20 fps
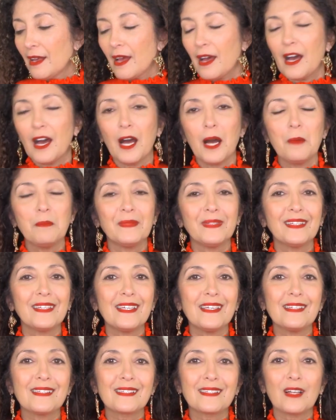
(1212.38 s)
Um,
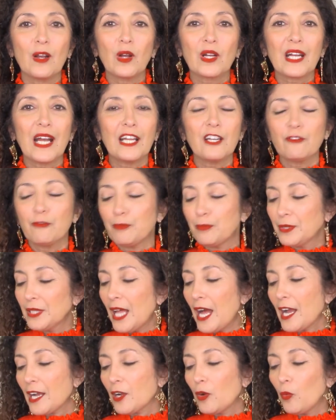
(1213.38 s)
these kind of
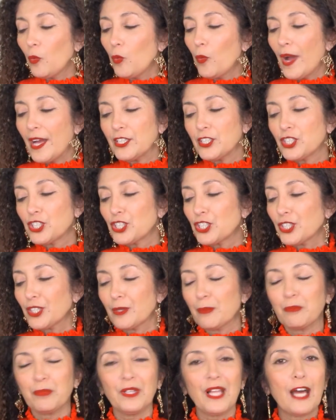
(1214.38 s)
block wedge
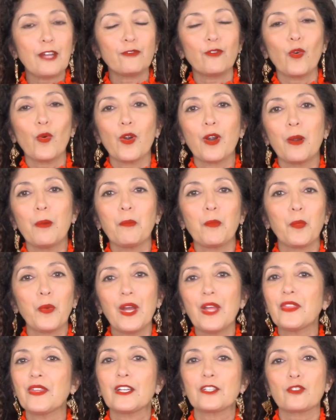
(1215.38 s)
platform
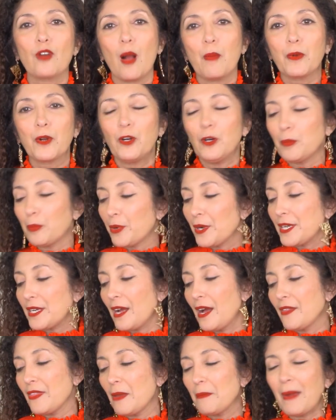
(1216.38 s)
with a tropical print
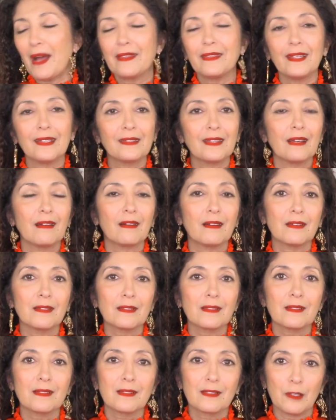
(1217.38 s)
on them. I think they are
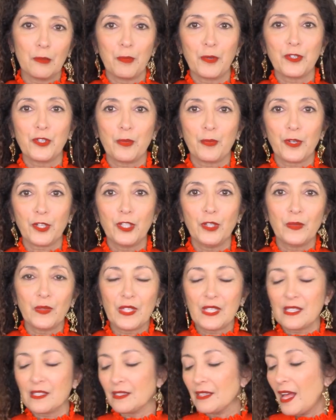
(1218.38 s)
super, super cute,
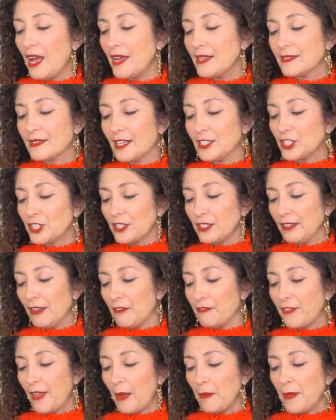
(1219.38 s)
these slides. I just
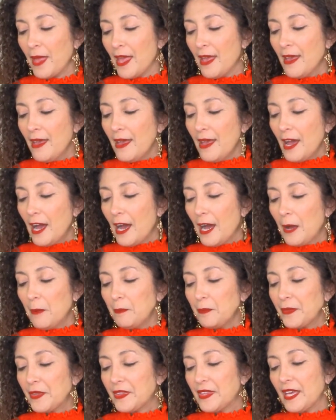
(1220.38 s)
love them.
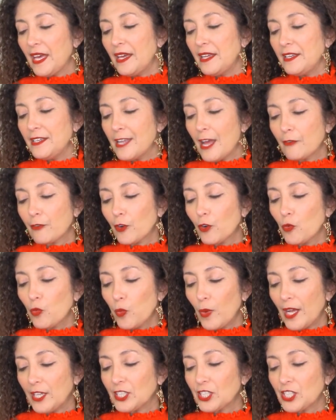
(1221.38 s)
Um, the Never
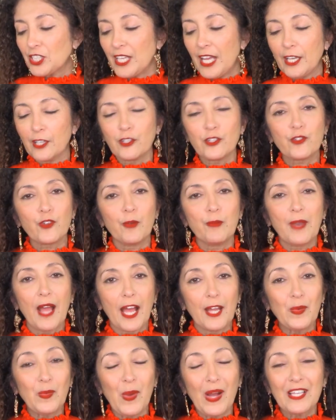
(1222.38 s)
Wedge sandals from
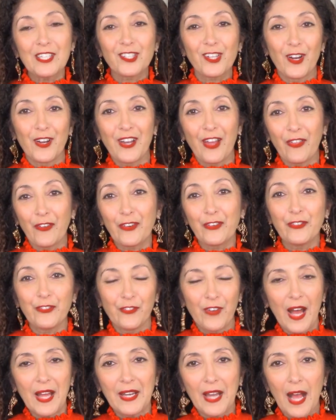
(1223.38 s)
Nine West are another
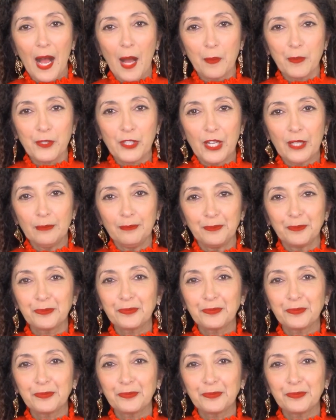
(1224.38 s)
fun option.